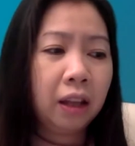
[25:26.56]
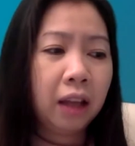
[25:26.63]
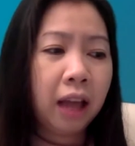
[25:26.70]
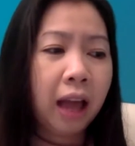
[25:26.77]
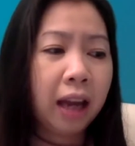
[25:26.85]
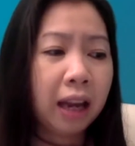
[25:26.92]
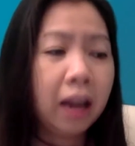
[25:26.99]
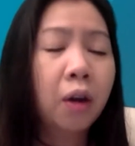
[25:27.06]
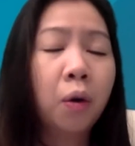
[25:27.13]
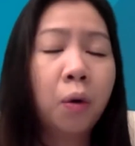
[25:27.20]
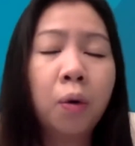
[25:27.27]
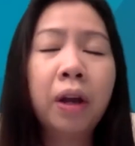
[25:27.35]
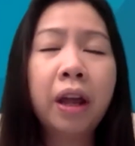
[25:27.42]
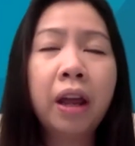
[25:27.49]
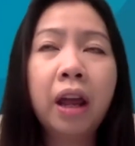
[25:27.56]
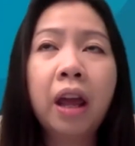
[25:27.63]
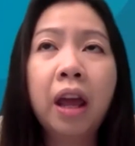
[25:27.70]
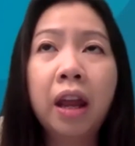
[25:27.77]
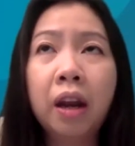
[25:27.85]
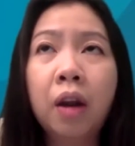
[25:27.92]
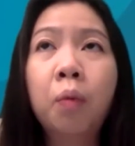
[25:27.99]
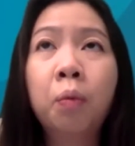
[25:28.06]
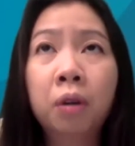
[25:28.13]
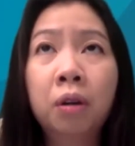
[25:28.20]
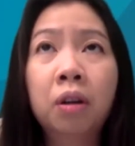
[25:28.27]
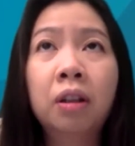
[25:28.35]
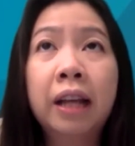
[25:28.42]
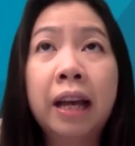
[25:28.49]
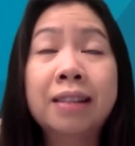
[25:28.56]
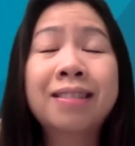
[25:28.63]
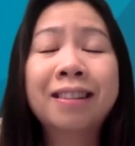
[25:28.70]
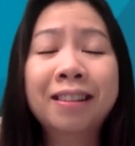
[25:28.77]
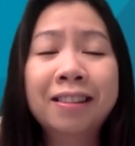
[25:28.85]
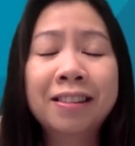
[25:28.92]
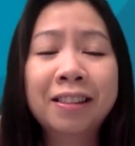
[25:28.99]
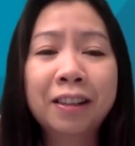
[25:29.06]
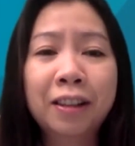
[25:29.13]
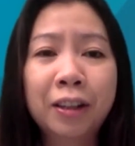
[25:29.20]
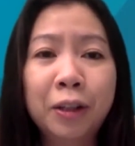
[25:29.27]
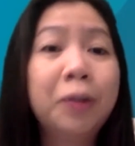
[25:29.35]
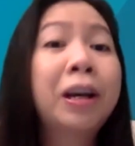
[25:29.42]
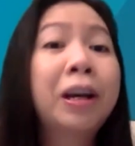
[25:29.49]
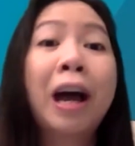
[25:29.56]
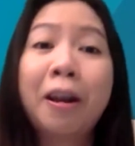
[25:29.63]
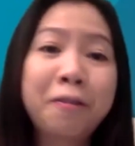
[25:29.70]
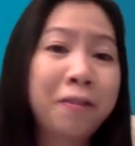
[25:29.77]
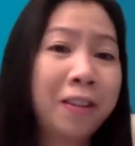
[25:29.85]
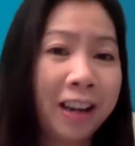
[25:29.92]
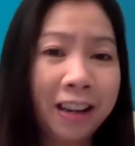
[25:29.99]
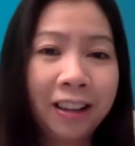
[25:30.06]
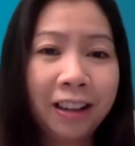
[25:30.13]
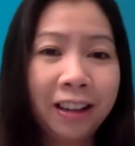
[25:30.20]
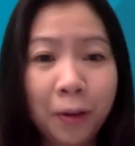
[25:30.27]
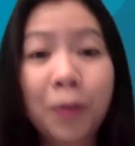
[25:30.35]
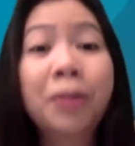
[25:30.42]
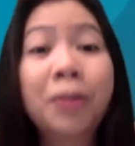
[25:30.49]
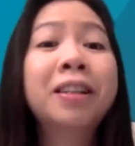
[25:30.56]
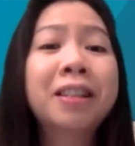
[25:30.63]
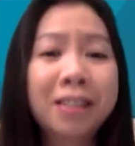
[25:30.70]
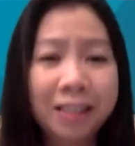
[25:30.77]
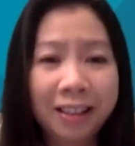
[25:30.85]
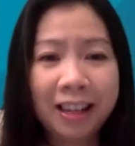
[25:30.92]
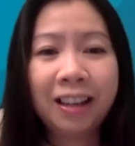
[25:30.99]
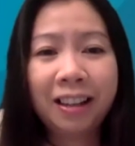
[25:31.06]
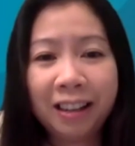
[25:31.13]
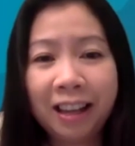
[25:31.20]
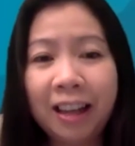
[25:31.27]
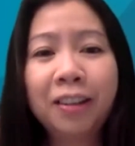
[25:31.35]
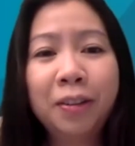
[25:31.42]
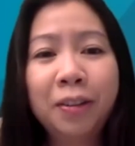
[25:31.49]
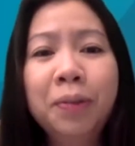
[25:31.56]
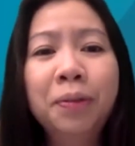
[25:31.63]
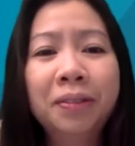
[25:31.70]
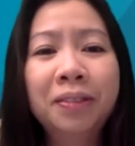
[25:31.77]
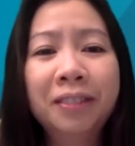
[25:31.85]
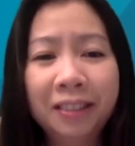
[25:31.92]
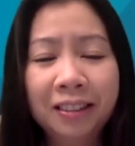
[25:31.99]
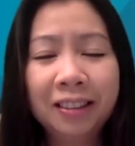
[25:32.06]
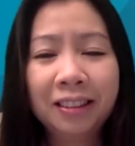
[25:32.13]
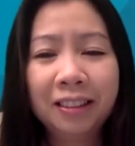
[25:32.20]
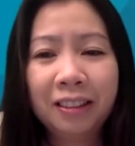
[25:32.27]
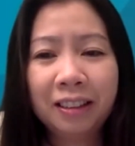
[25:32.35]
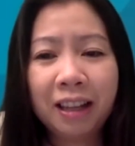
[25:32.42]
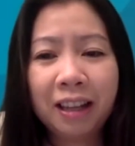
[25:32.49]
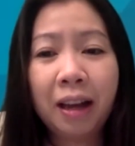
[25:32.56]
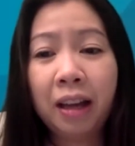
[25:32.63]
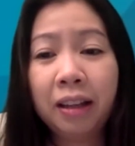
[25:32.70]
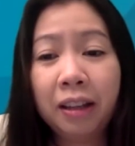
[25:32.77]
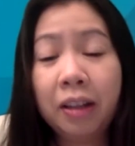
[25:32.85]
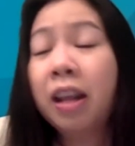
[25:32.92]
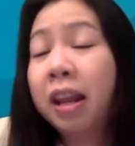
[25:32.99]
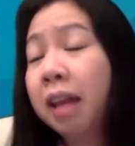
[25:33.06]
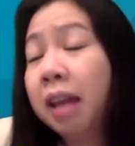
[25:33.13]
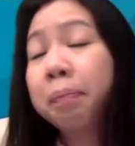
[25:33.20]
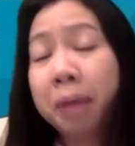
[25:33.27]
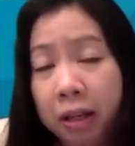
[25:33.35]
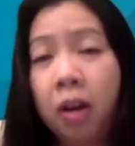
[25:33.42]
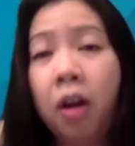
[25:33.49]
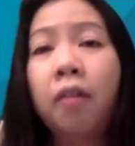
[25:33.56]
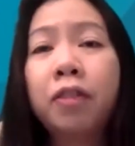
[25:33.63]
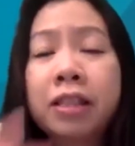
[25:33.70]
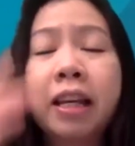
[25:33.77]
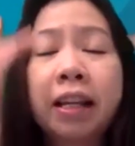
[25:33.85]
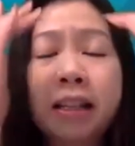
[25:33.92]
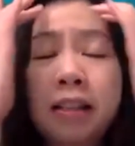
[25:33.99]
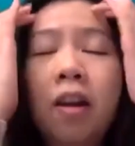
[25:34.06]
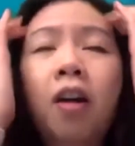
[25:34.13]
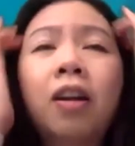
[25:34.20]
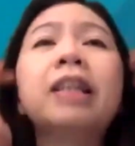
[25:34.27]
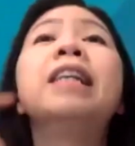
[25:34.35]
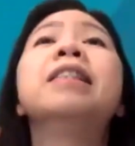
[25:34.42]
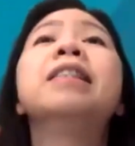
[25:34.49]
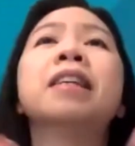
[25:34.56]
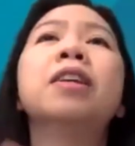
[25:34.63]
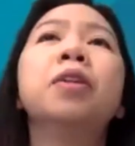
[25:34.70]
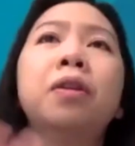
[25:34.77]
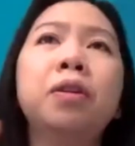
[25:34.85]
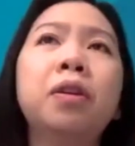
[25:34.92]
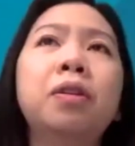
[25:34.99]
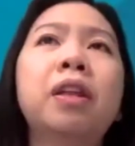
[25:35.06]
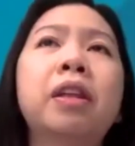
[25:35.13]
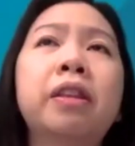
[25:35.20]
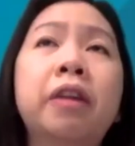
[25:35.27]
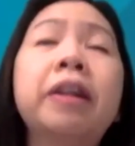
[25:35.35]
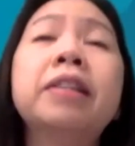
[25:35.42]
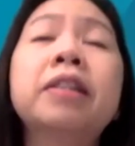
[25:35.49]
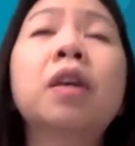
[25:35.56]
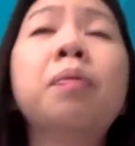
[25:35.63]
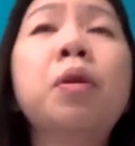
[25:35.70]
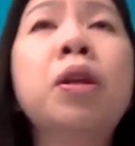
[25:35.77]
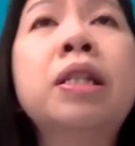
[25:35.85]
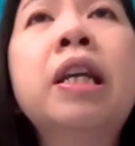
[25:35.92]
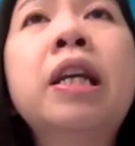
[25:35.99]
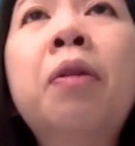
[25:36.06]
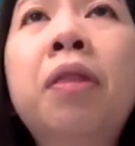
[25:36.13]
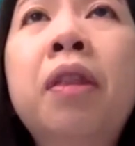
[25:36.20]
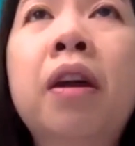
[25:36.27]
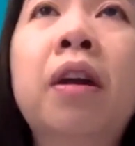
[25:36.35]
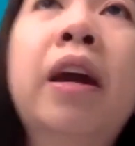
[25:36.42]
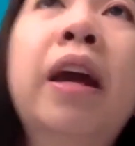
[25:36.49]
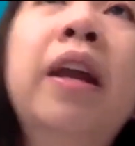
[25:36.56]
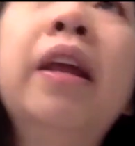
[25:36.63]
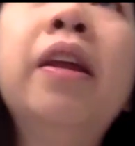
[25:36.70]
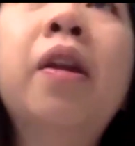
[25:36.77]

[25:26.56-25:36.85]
And in a world as this, you can't find an audience like you. But obviously it's not easy. There is a community out there, and